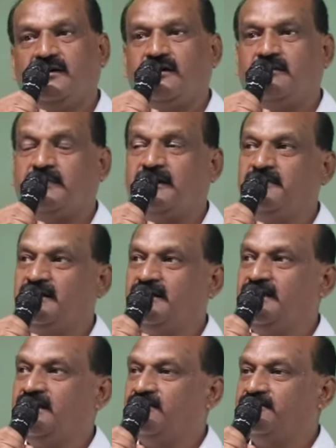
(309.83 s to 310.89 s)
Primarily,
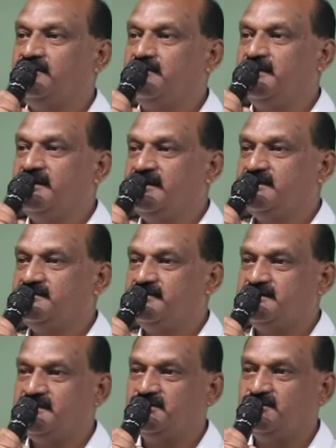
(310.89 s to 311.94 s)
if the building is
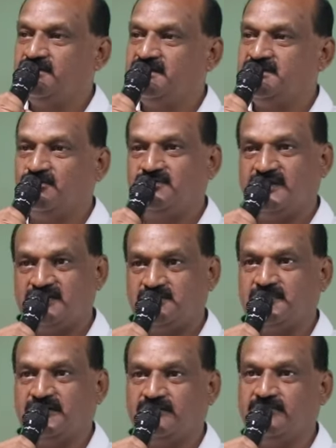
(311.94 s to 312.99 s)
facing toward the south
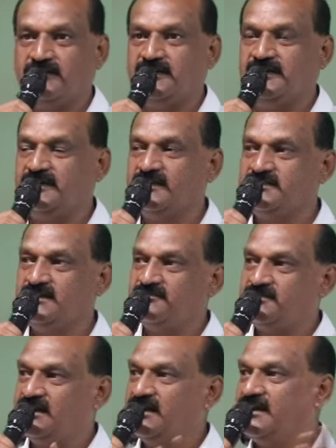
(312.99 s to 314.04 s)
aspect, where the intensity of
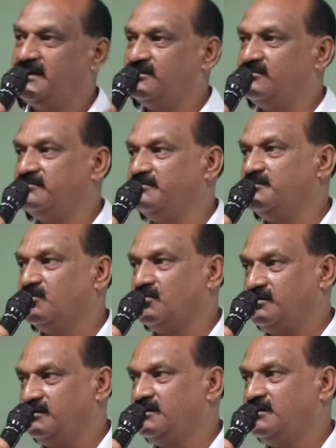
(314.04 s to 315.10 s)
sunlight, will be
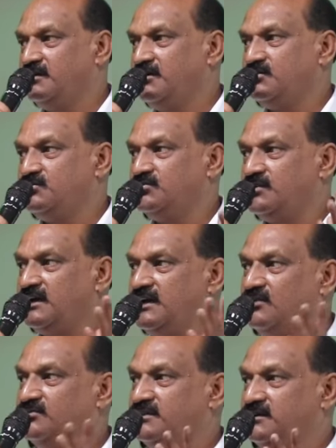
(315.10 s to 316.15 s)
more, to cut
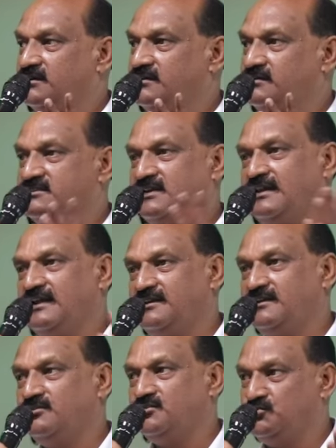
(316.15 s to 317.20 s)
down the sunlight,
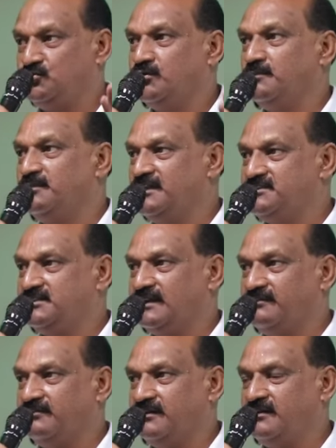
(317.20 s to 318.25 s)
to a pleasing
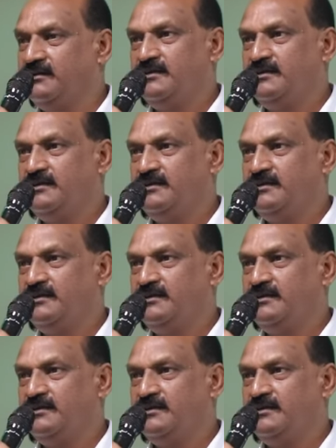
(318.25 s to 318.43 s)
level.